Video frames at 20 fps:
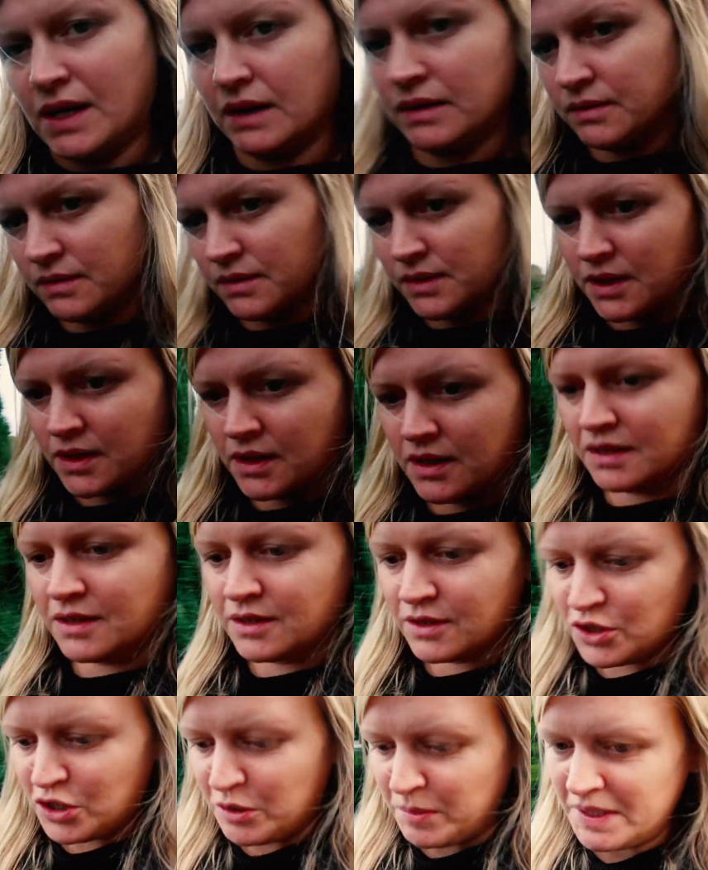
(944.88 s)
round
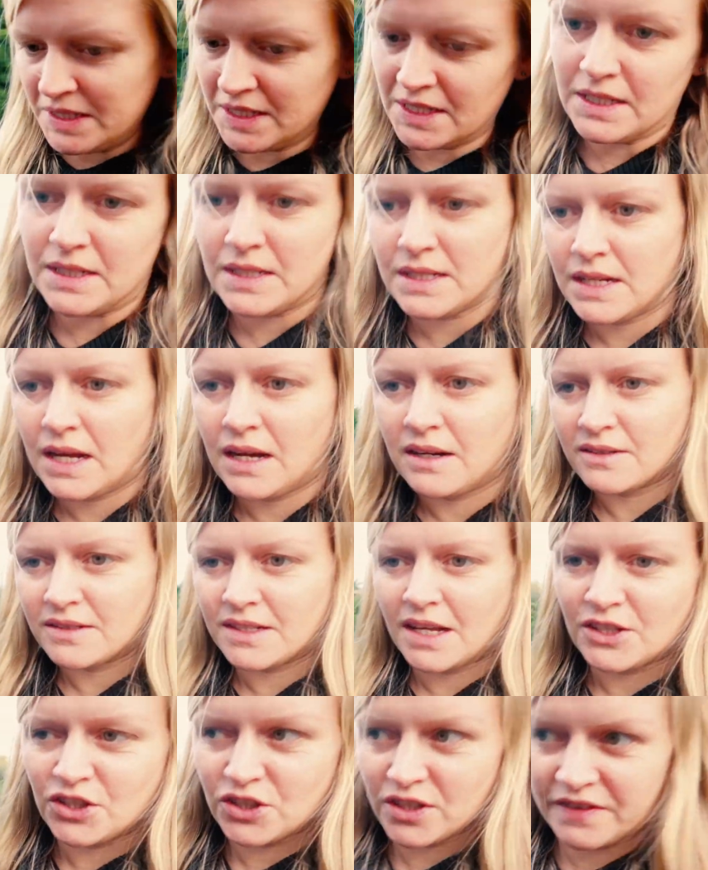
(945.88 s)
to my sister's house.
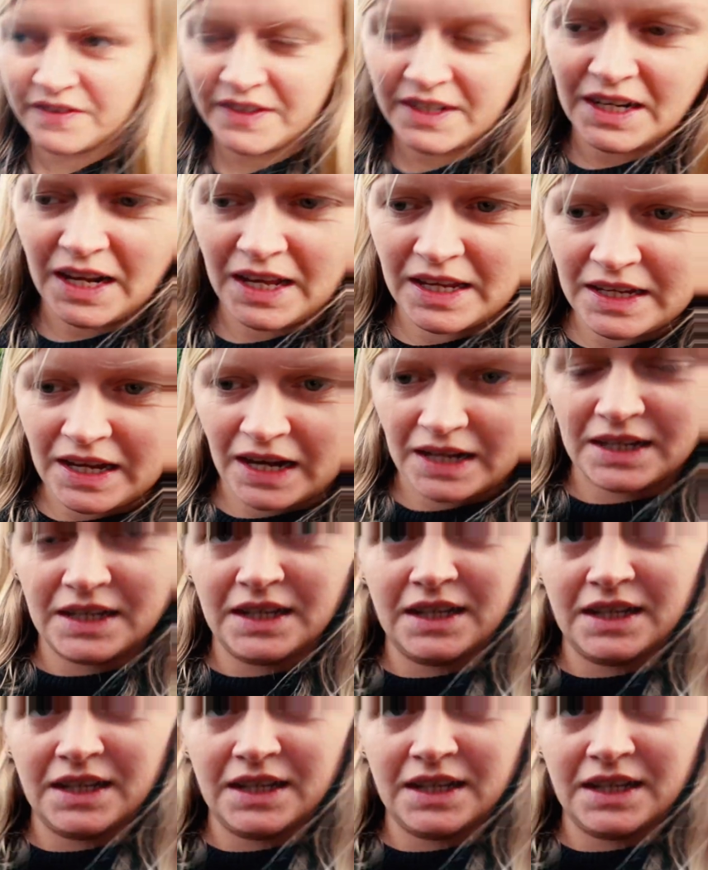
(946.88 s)
I just feel like I